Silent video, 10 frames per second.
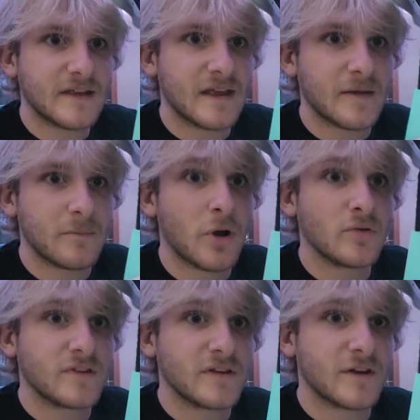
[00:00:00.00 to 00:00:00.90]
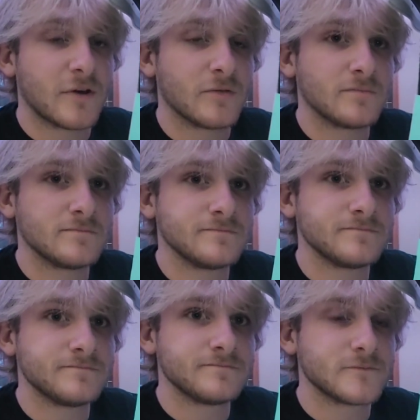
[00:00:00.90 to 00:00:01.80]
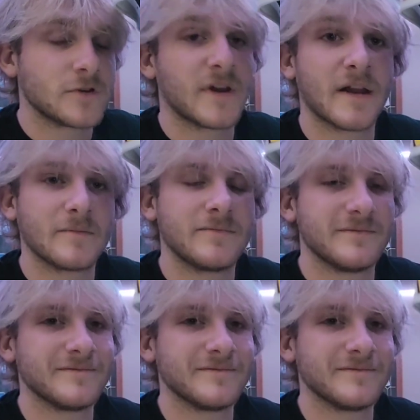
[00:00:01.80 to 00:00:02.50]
a post-it note. Or not,